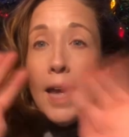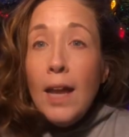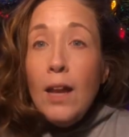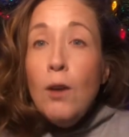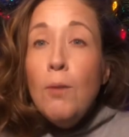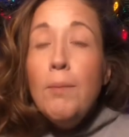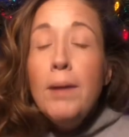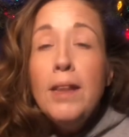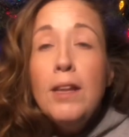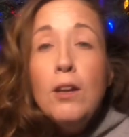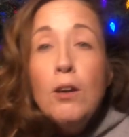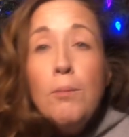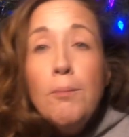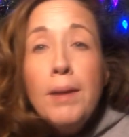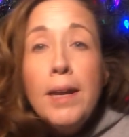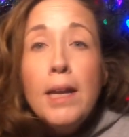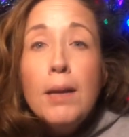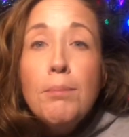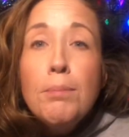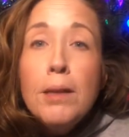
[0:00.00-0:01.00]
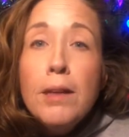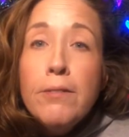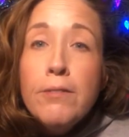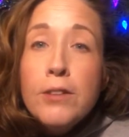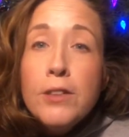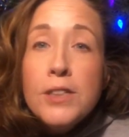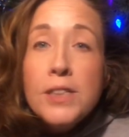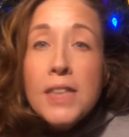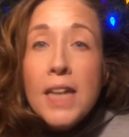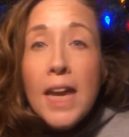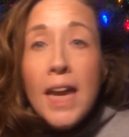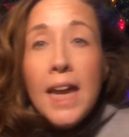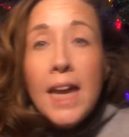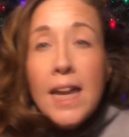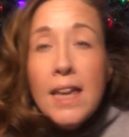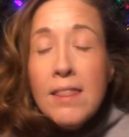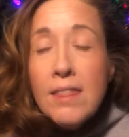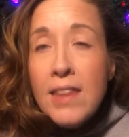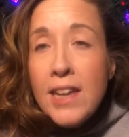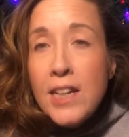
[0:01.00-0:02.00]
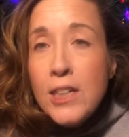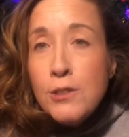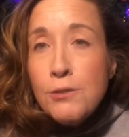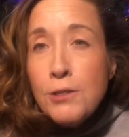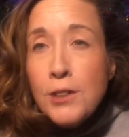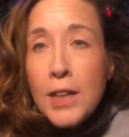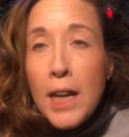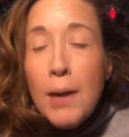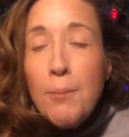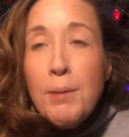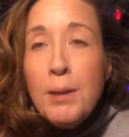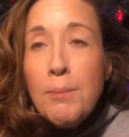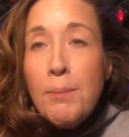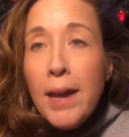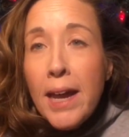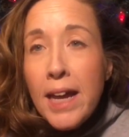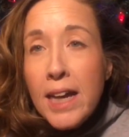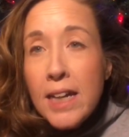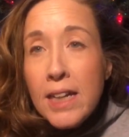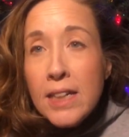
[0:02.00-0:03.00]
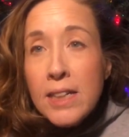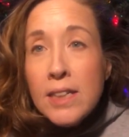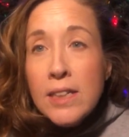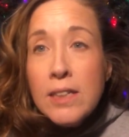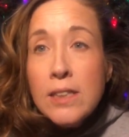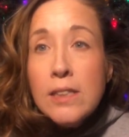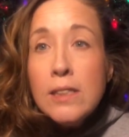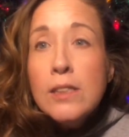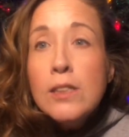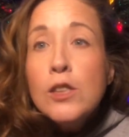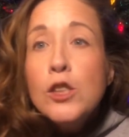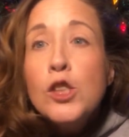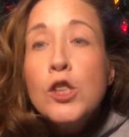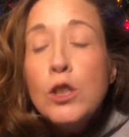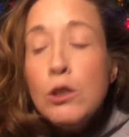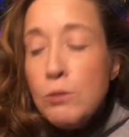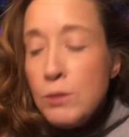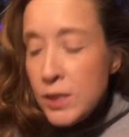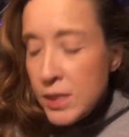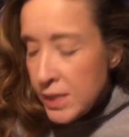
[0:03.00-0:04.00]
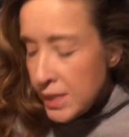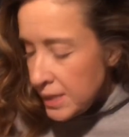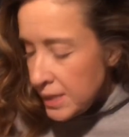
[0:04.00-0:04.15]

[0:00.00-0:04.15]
Hello, my little makeup lovers, and thanks for coming back. So